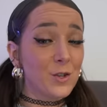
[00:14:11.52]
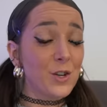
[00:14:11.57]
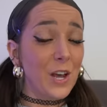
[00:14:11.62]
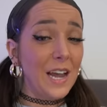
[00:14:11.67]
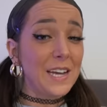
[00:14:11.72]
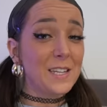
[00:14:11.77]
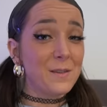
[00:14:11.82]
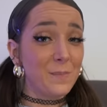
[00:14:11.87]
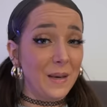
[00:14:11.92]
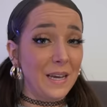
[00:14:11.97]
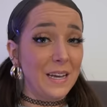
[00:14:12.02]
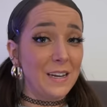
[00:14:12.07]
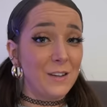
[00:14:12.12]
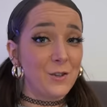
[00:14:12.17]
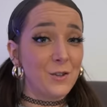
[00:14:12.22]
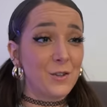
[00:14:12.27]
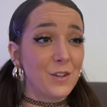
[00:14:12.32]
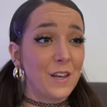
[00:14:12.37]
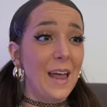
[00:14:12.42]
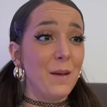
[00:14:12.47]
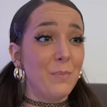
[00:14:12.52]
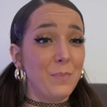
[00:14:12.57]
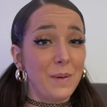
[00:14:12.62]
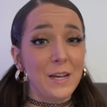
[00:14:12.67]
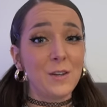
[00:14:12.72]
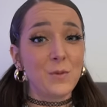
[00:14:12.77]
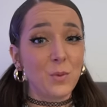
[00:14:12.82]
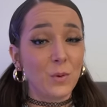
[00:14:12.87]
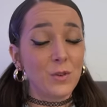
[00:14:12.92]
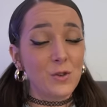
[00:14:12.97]
chase Peach and
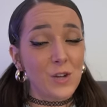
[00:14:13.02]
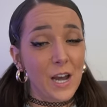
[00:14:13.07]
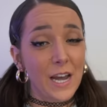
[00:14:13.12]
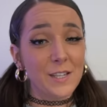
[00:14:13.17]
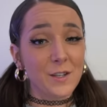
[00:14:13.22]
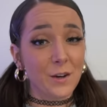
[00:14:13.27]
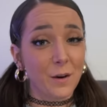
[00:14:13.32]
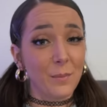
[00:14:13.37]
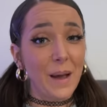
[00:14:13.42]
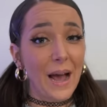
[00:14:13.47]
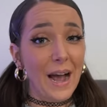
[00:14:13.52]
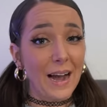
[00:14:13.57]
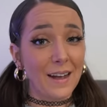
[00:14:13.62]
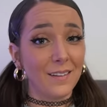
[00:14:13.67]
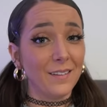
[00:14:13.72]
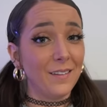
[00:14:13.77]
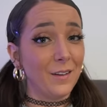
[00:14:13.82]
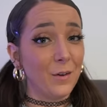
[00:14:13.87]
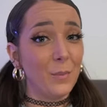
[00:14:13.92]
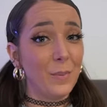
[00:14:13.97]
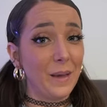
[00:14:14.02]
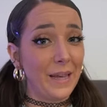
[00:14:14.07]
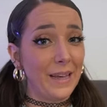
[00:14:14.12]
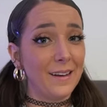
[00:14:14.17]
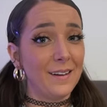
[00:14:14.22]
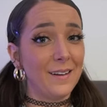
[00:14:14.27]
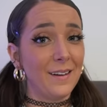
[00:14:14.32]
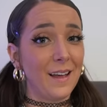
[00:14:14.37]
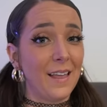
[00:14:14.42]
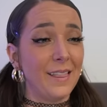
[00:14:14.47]
Peach will chase her back a little bit.